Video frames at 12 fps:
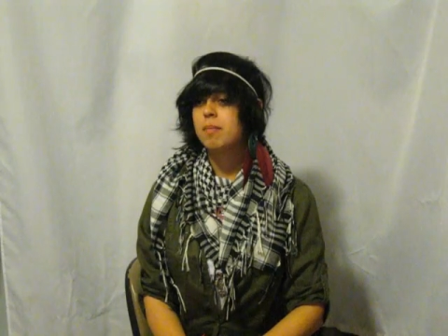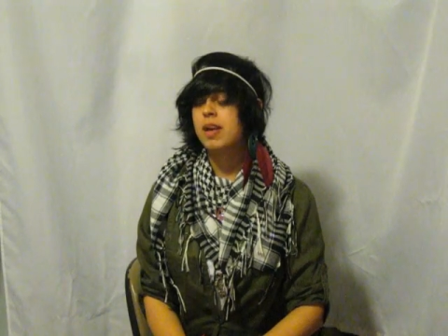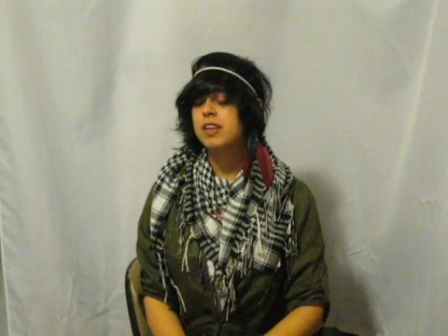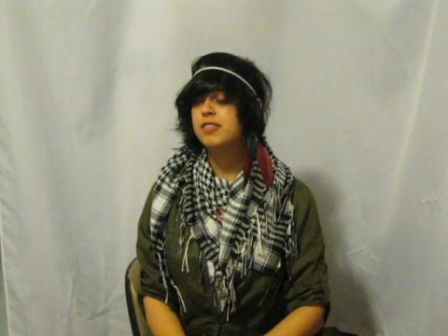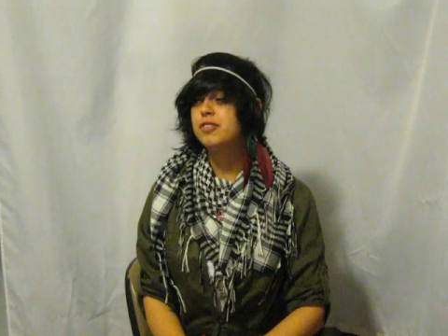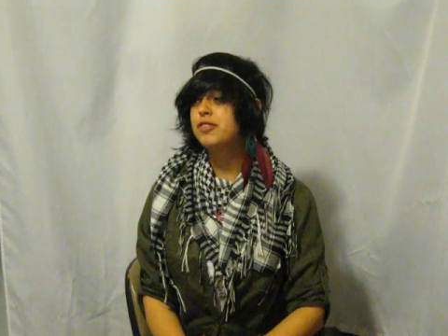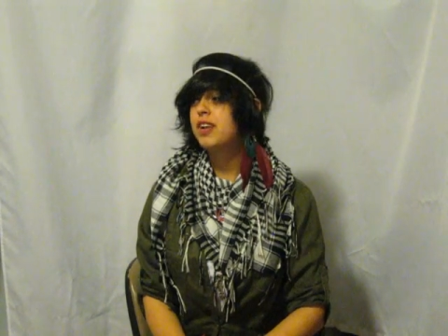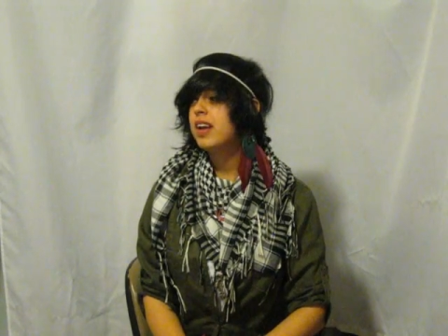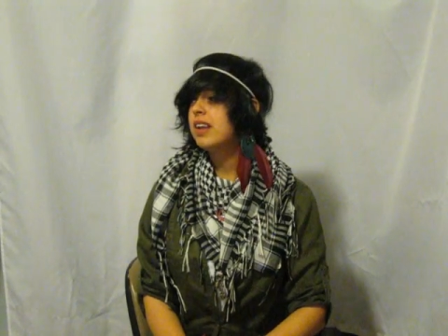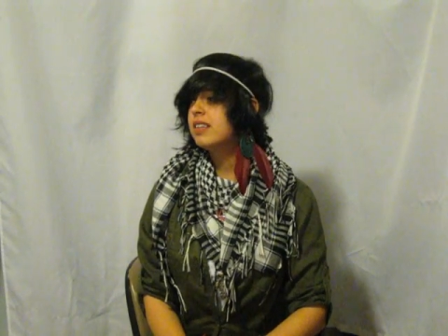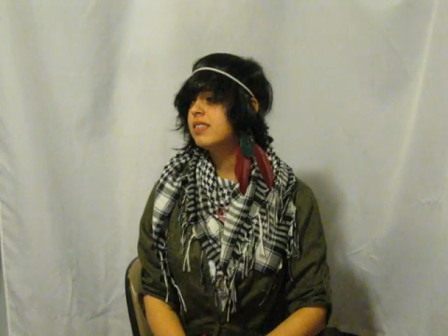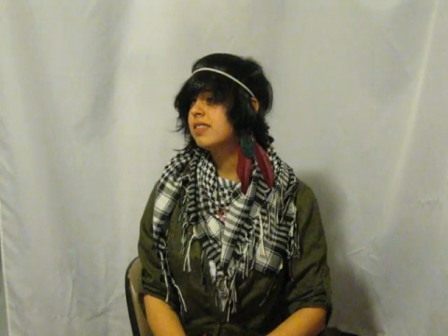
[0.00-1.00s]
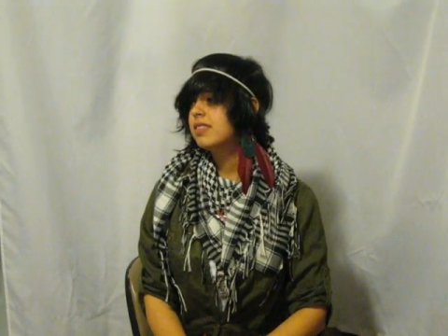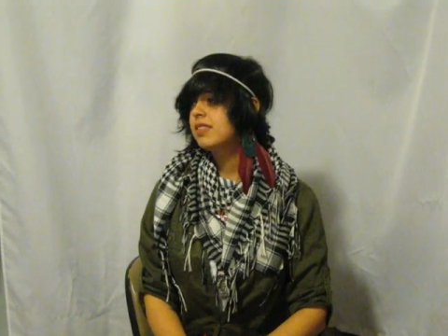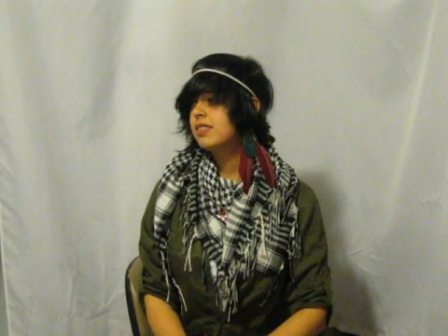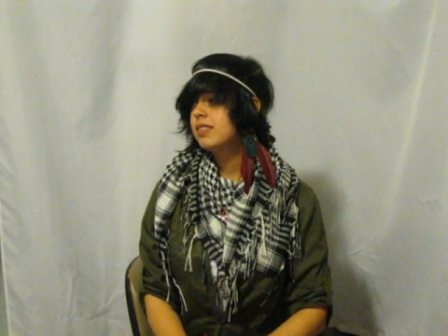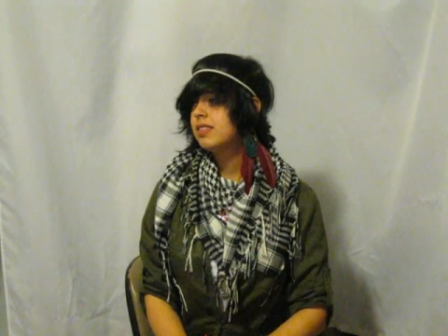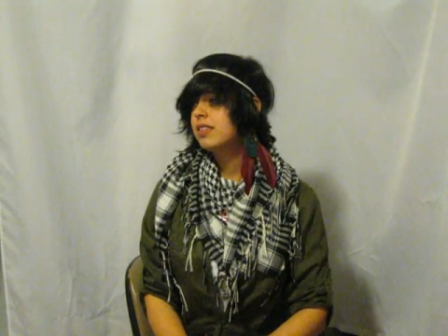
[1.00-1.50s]
My strengths?
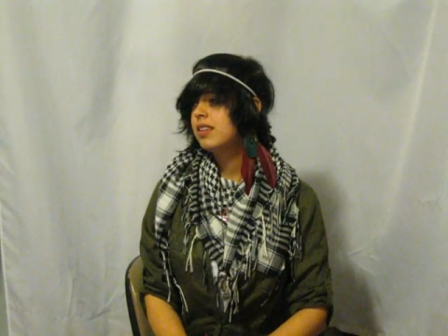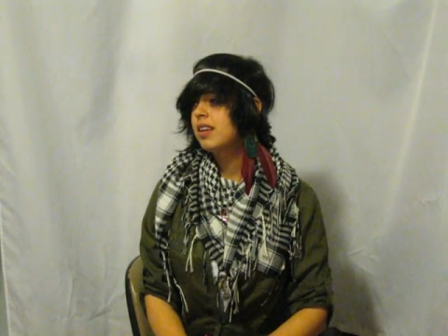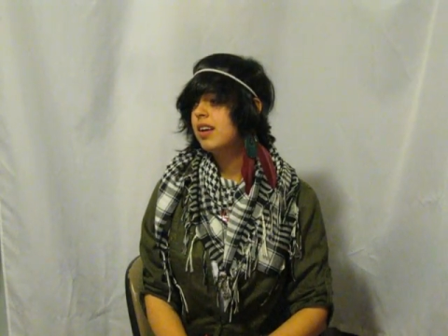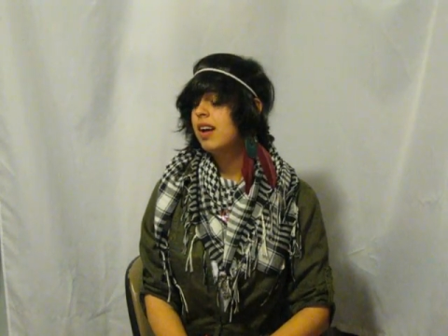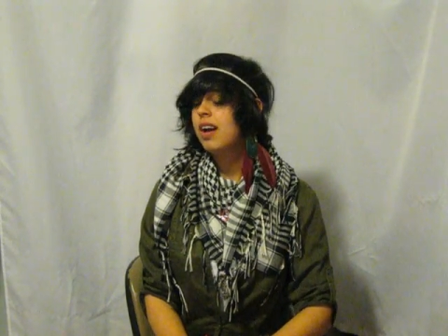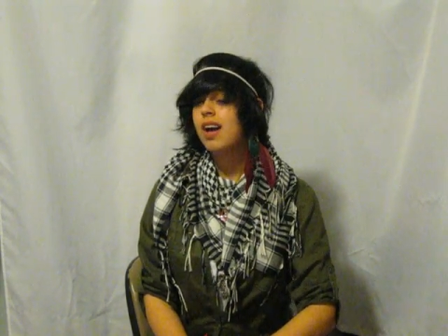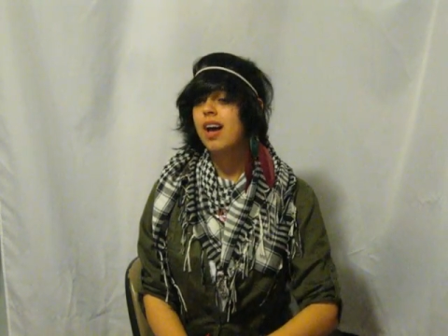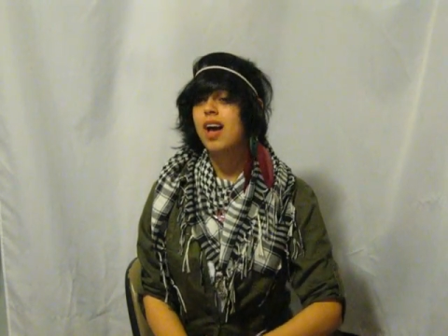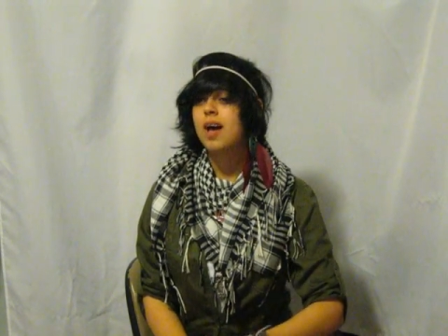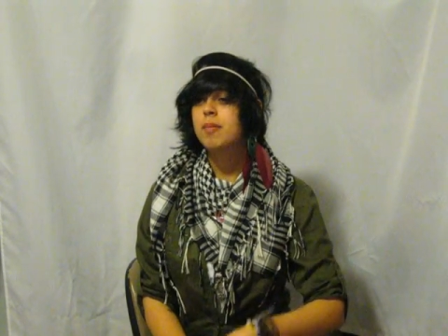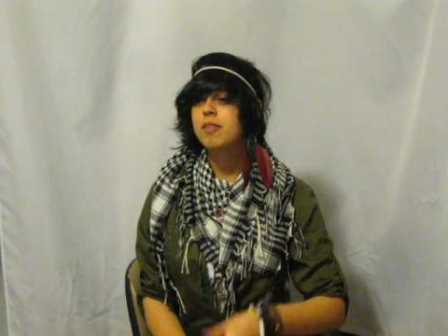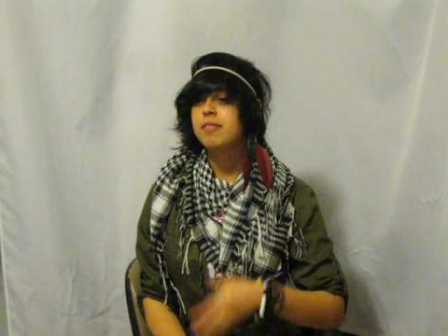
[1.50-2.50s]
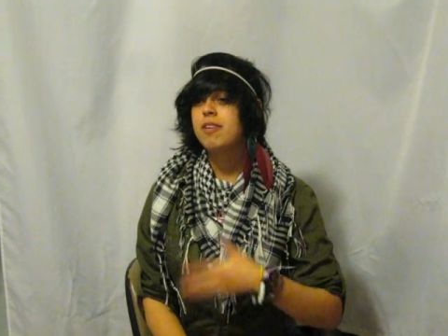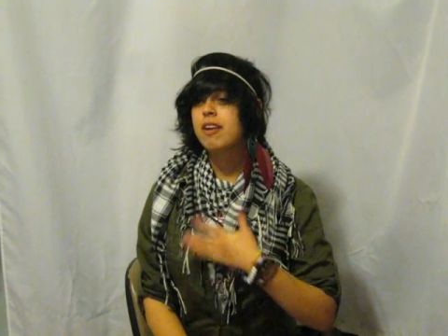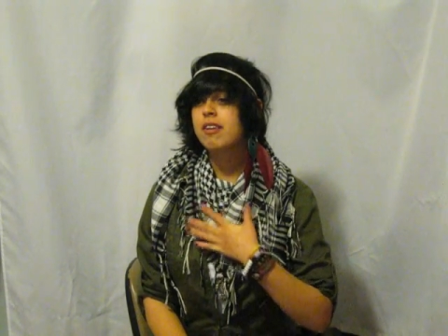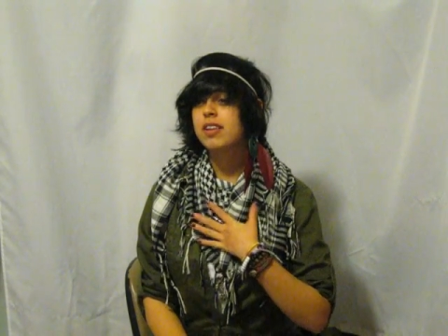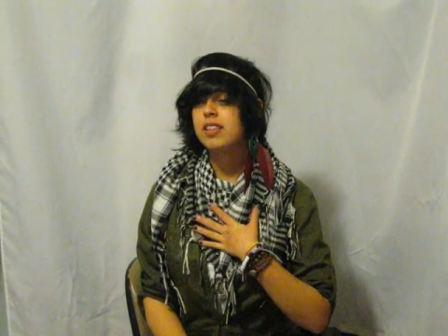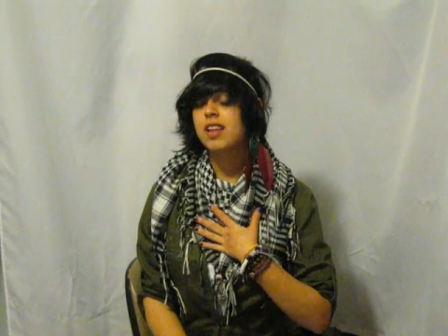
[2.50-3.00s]
I'm a
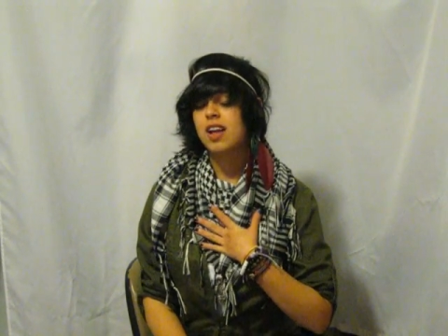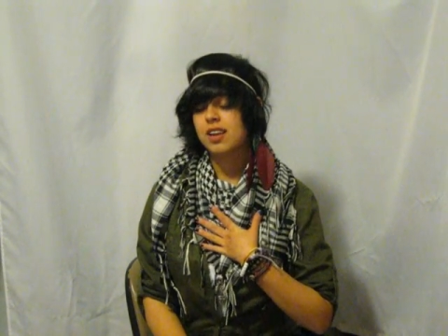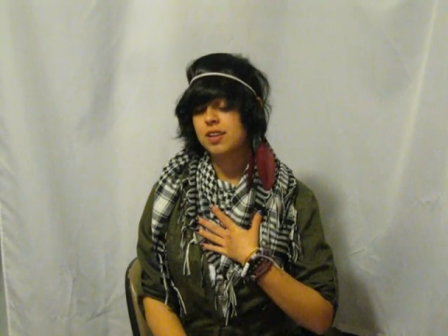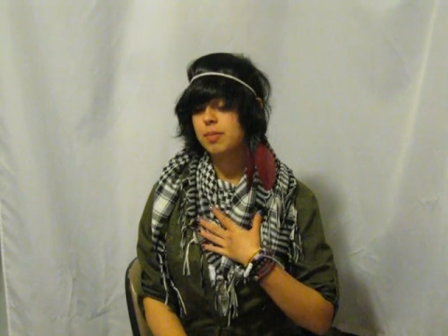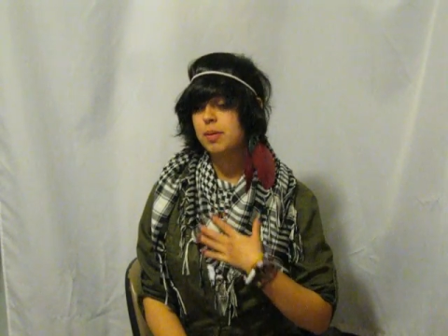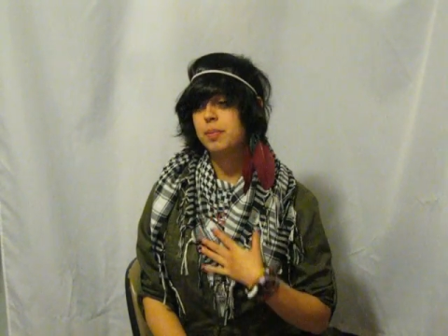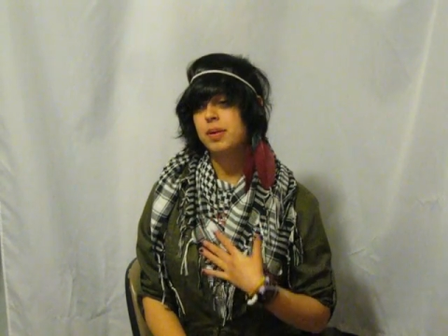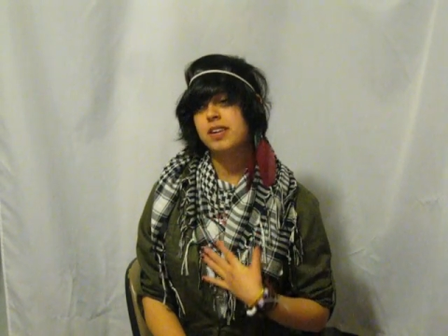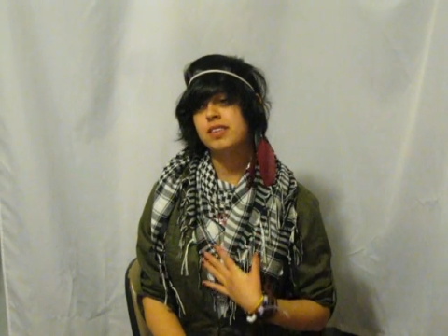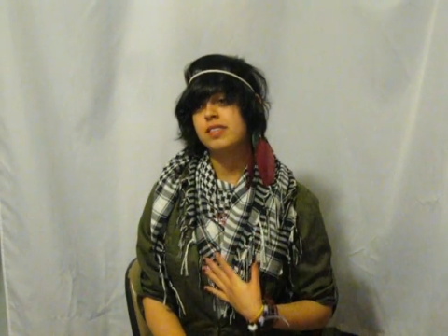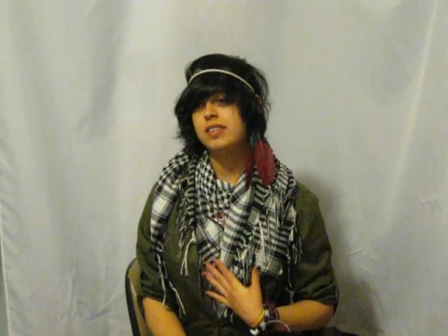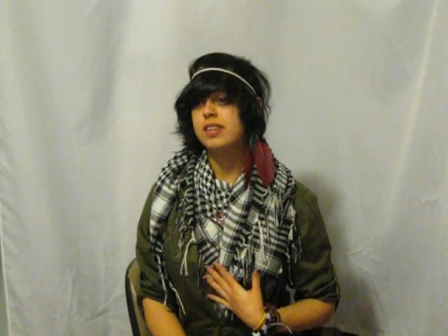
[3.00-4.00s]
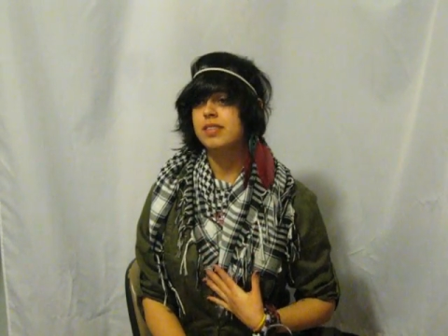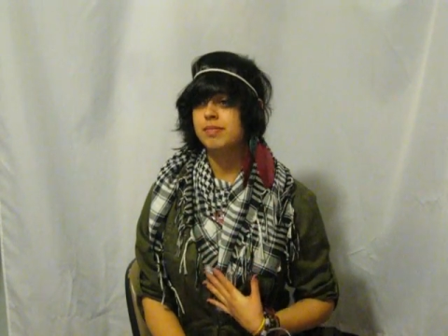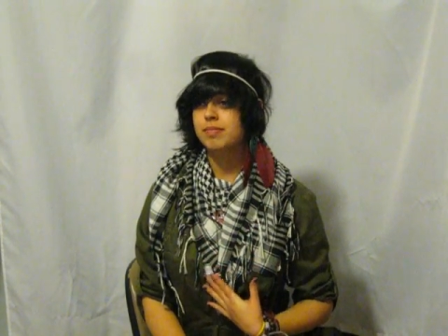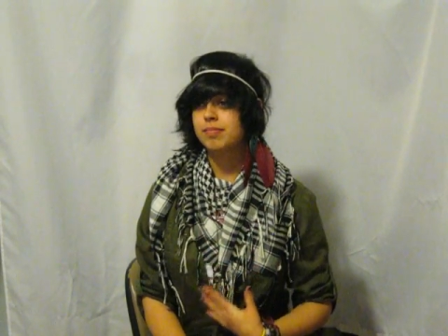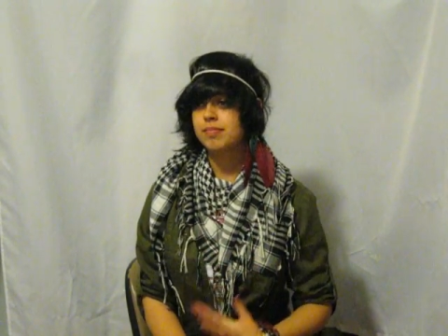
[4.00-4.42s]
very likable person.